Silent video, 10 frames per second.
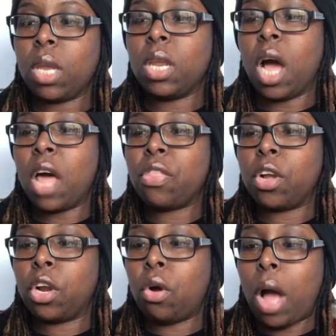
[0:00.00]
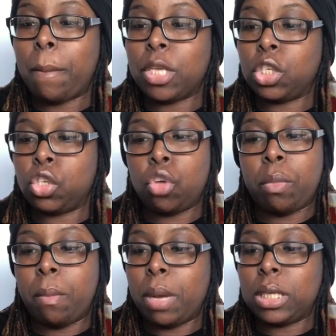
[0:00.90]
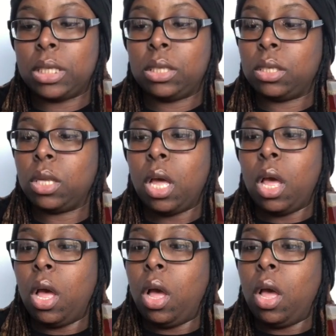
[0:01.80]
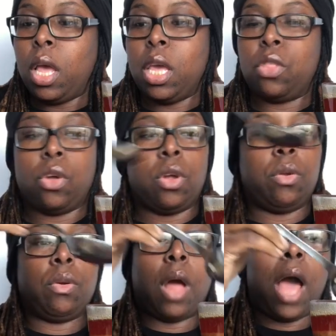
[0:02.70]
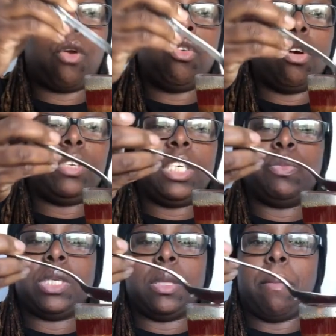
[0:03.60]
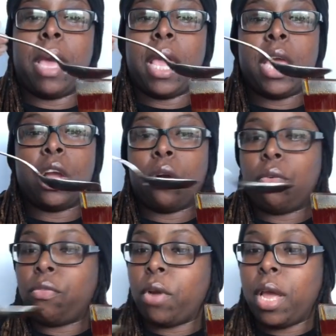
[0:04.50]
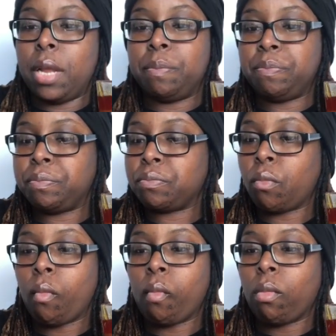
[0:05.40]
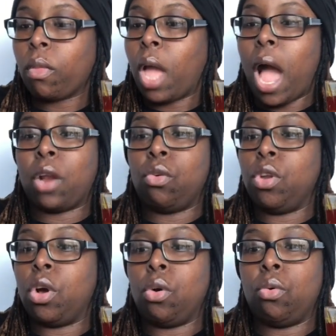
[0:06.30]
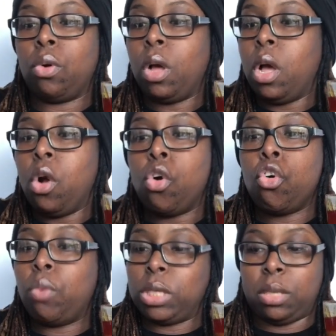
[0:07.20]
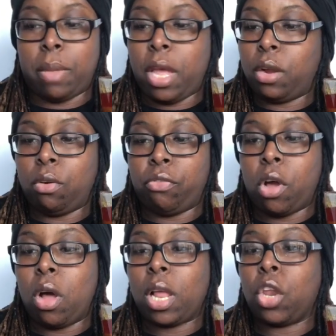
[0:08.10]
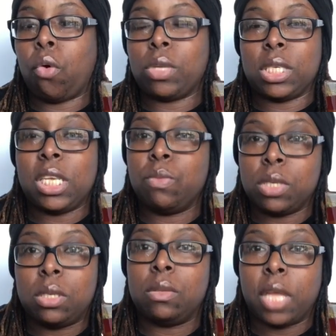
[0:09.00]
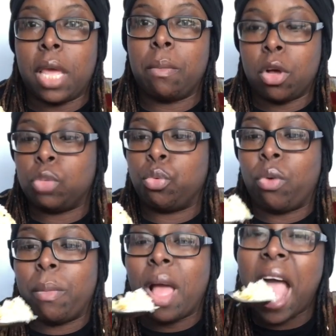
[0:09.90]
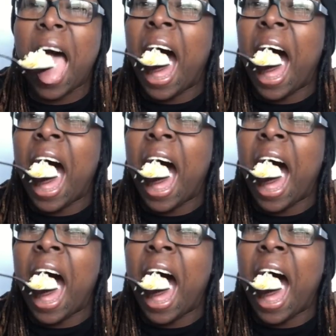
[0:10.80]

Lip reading: the other girl, I'm assuming, must either, I don't know if she was the main girlfriend. I don't know who was the main girlfriend. All I know is he was dating multiple women.